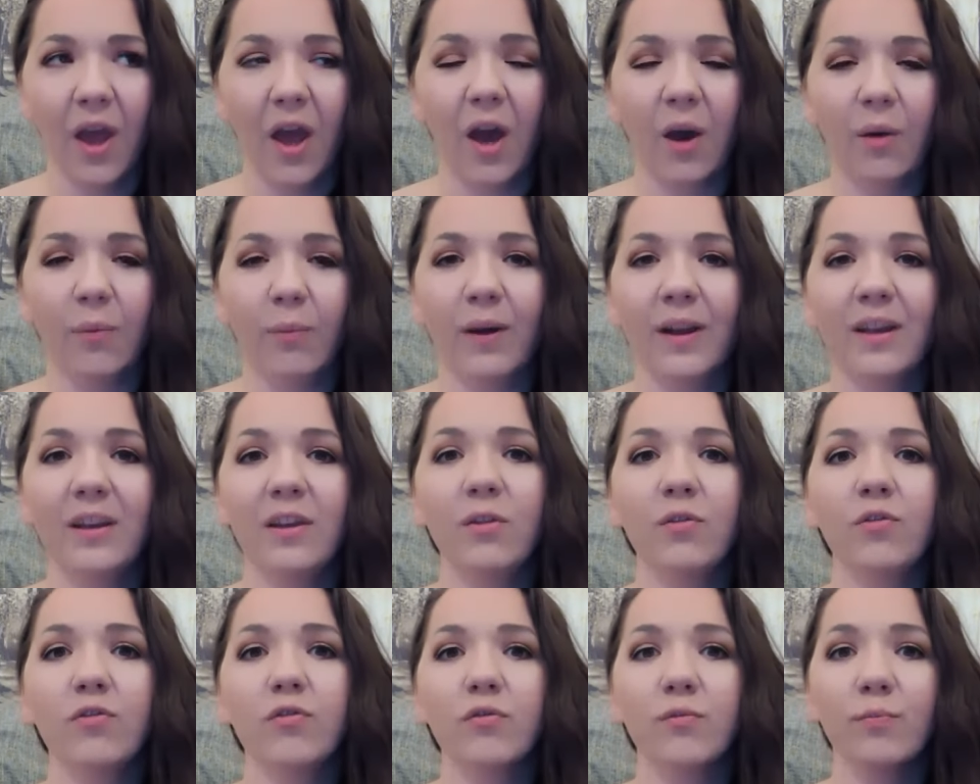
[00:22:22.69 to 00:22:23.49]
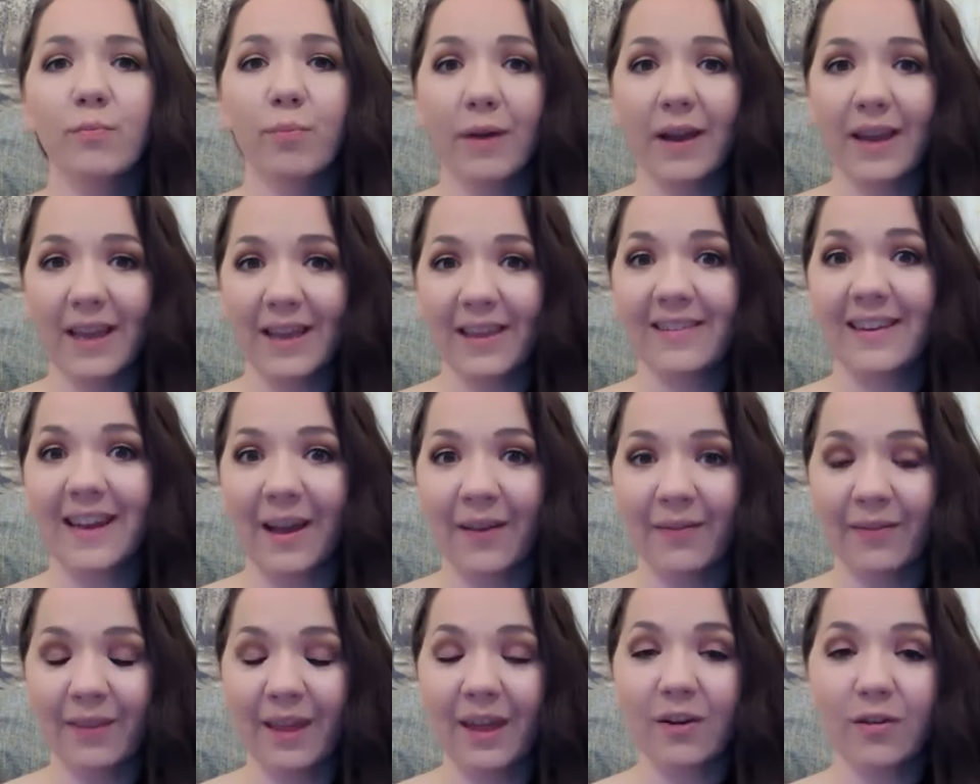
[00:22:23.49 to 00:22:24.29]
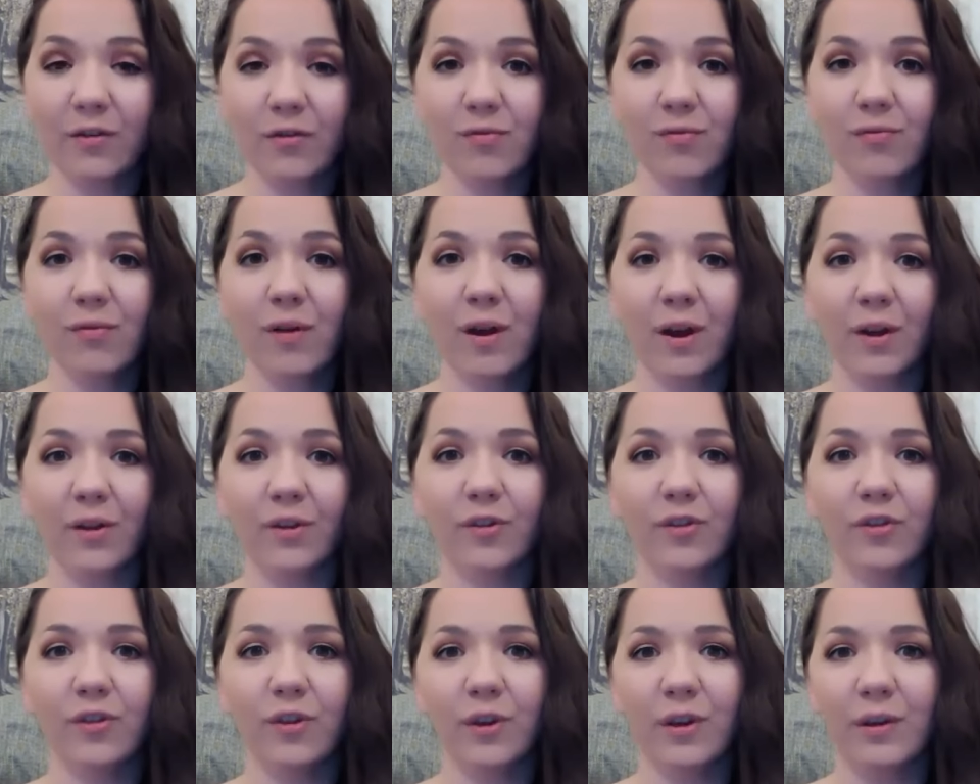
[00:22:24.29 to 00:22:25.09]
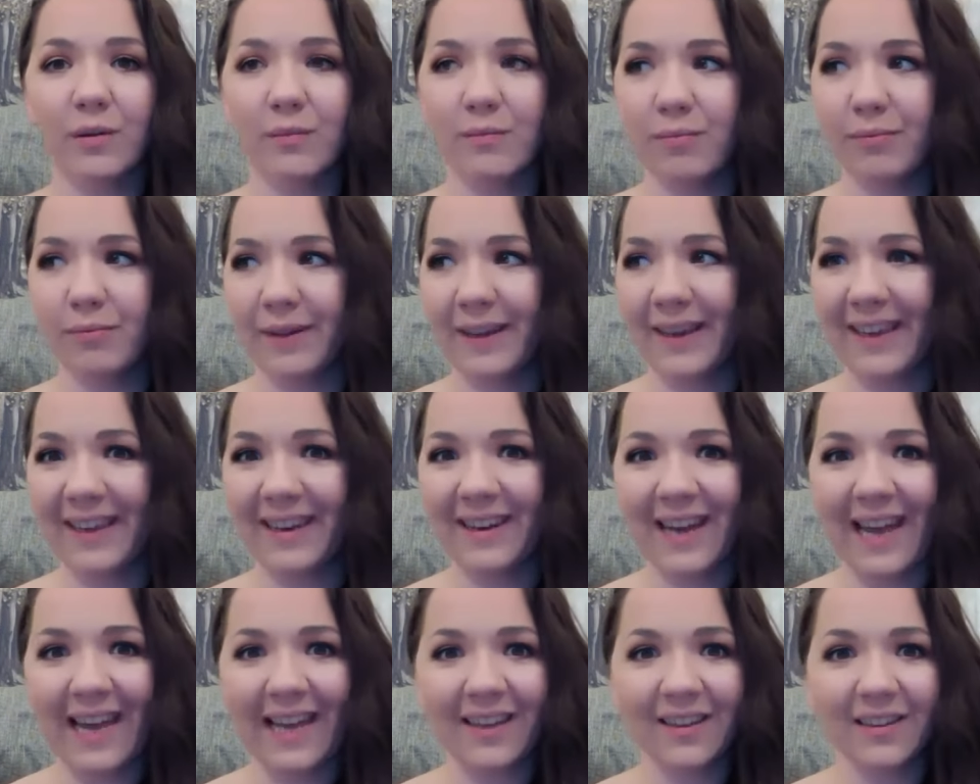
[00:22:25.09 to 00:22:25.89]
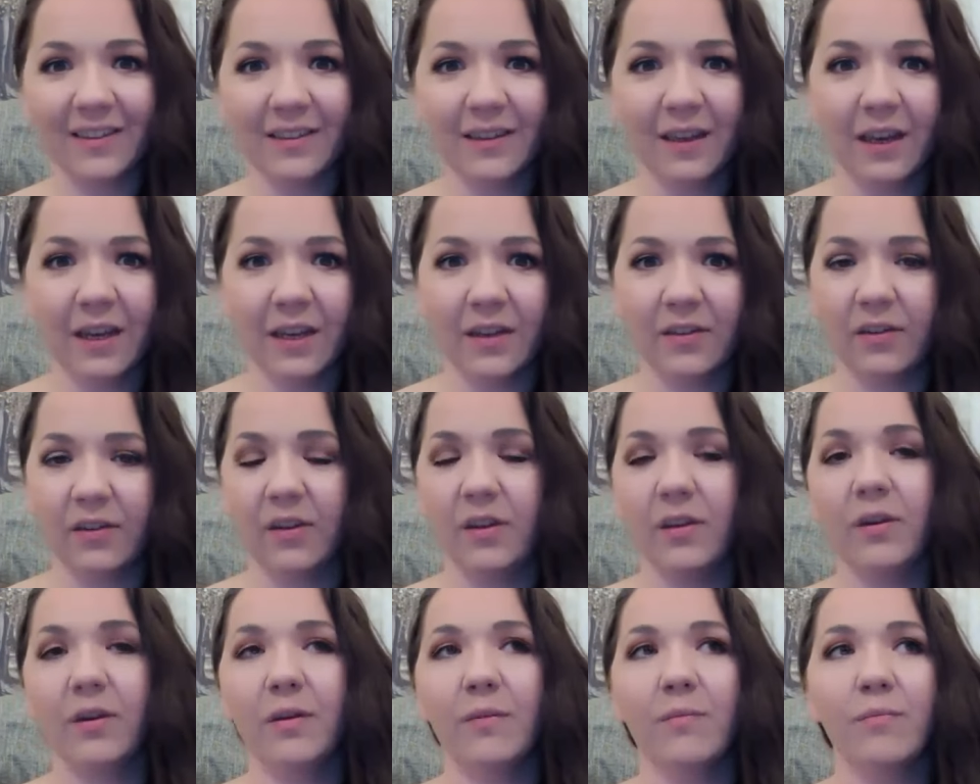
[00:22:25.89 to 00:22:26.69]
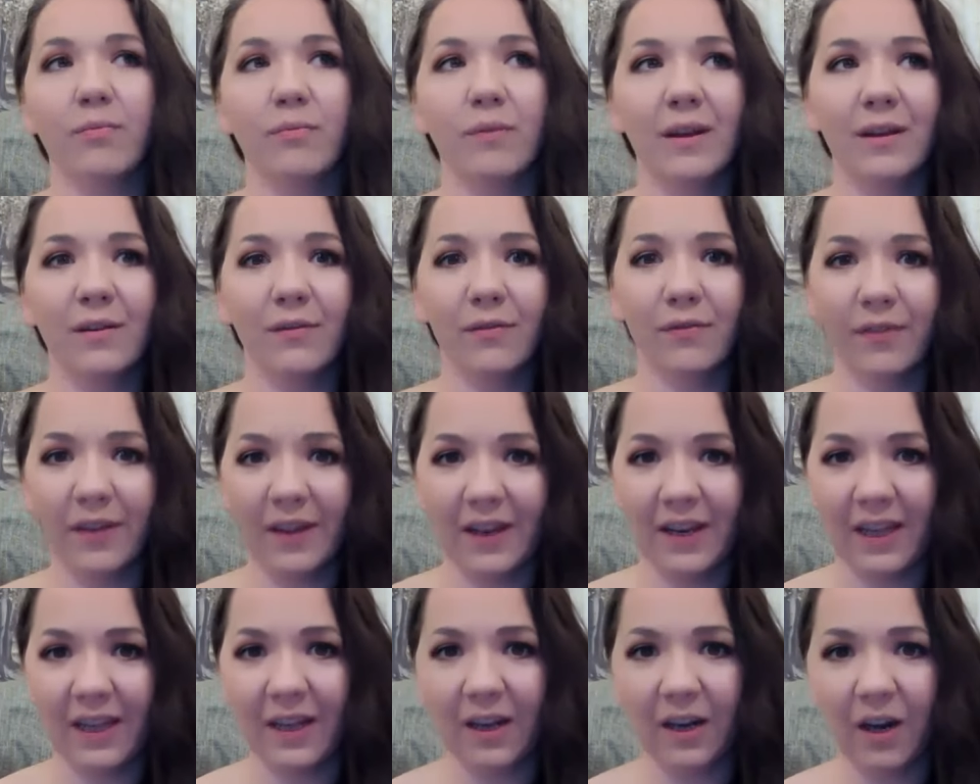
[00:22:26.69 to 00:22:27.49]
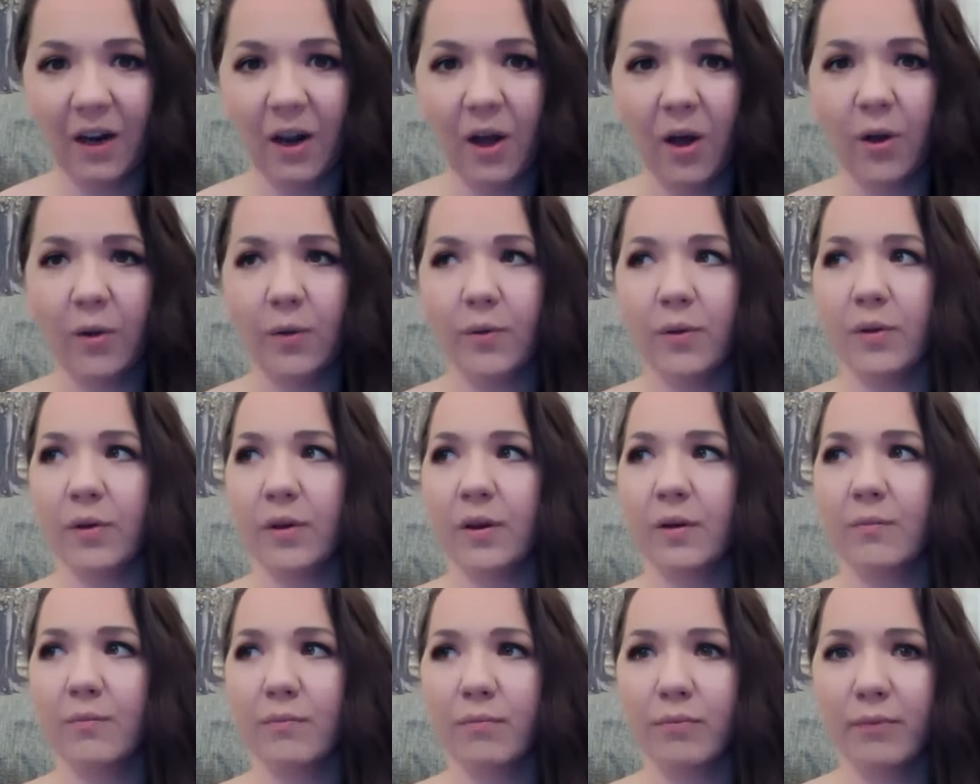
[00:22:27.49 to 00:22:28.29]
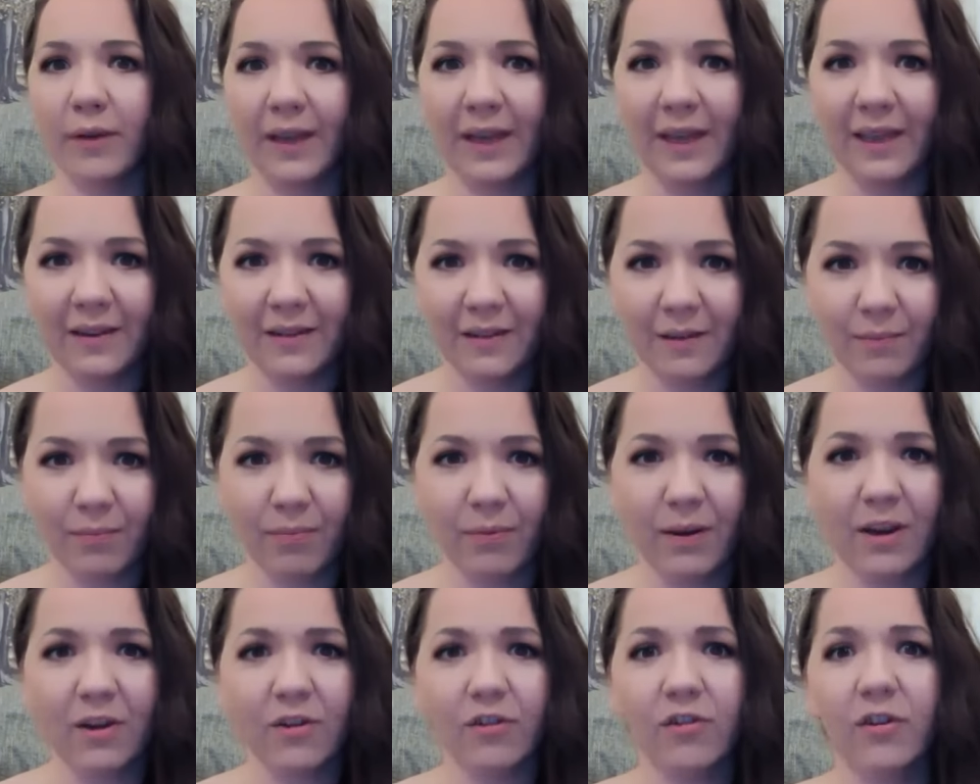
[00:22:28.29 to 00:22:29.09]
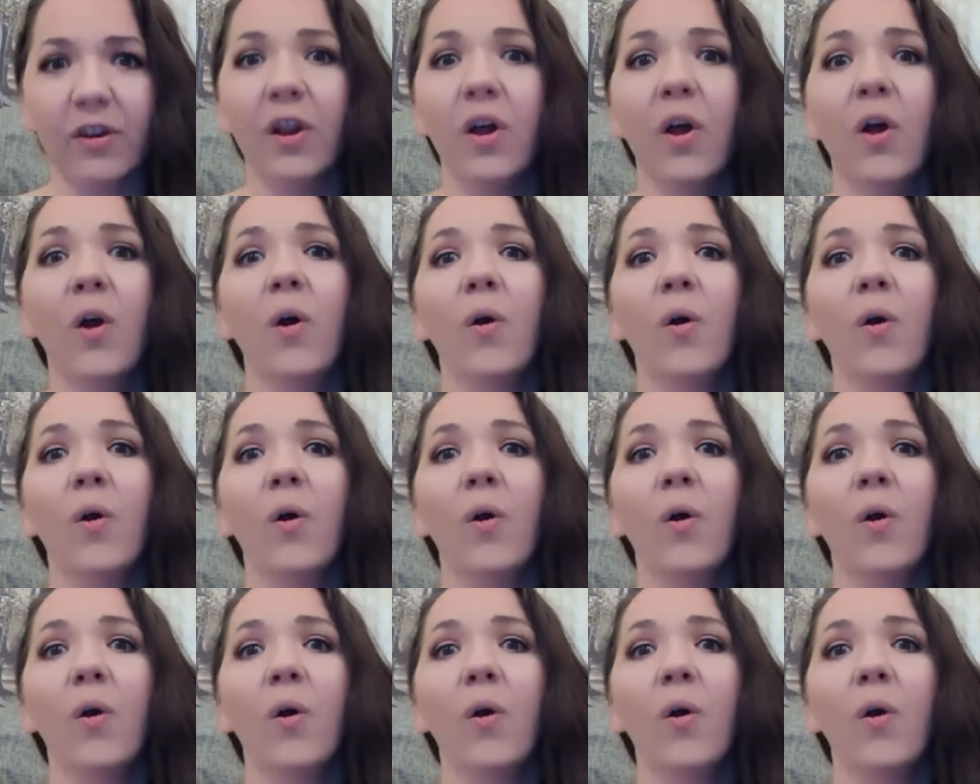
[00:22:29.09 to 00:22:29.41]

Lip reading: And when you break down that trust, you can bring in anxiety, you can bring feeling low, you can bring in depression,